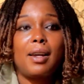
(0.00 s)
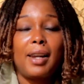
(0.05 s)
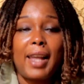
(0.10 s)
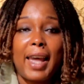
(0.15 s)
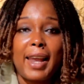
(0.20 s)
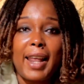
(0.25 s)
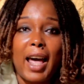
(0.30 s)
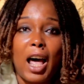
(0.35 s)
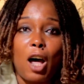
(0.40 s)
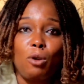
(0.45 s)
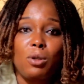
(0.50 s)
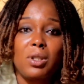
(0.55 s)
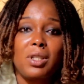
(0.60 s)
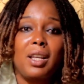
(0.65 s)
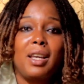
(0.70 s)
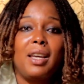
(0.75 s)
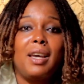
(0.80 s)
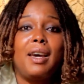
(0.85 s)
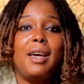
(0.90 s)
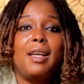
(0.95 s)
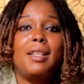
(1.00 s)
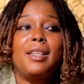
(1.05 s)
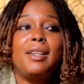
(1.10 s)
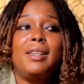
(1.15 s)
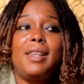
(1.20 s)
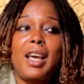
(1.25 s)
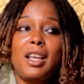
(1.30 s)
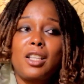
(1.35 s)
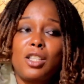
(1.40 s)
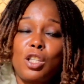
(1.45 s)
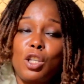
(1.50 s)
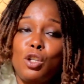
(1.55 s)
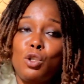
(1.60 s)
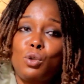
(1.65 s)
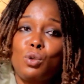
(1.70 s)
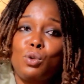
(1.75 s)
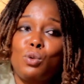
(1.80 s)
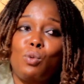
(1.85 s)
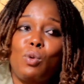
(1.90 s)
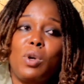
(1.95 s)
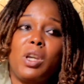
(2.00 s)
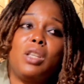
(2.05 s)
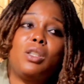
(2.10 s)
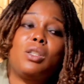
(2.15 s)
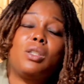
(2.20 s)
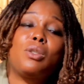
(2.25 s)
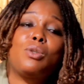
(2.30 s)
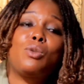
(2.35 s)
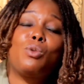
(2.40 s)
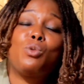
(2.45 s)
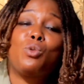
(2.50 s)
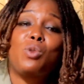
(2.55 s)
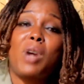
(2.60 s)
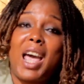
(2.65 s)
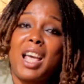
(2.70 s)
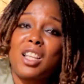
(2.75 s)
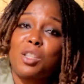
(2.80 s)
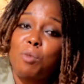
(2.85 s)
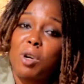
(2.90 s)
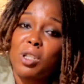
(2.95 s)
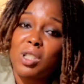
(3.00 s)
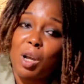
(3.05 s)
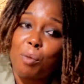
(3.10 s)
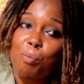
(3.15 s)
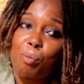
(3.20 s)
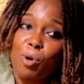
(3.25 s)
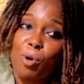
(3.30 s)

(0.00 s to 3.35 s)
cleared out, the next thing to do is to try as much